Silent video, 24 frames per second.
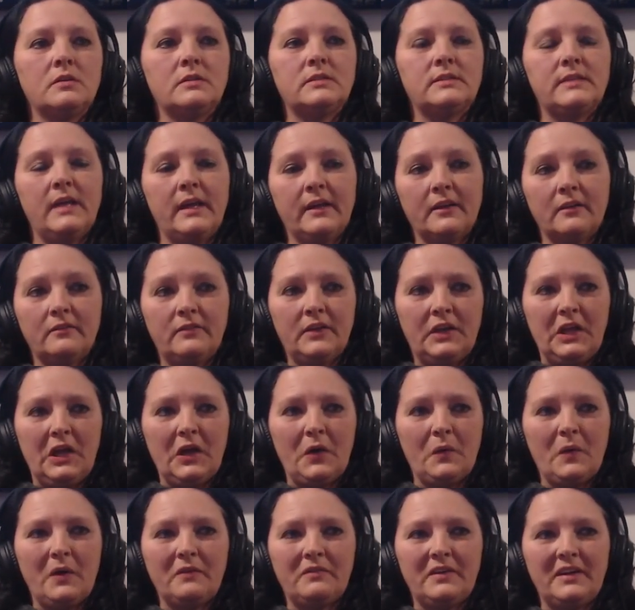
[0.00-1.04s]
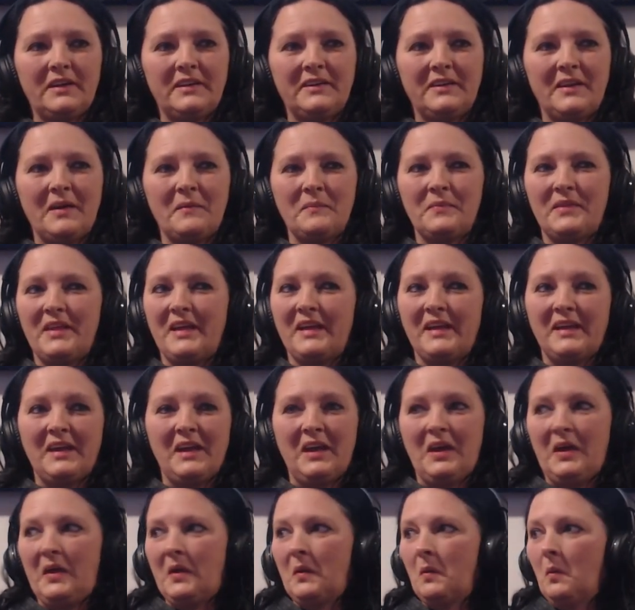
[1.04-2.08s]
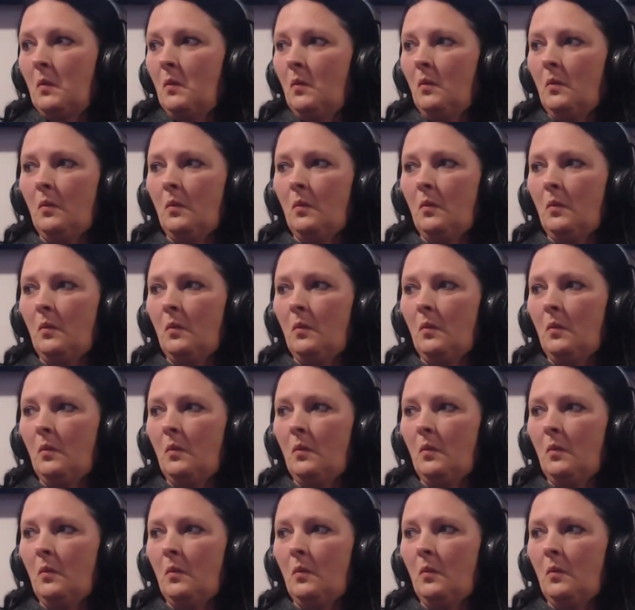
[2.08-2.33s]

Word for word: take a video of it. And I'm thinking,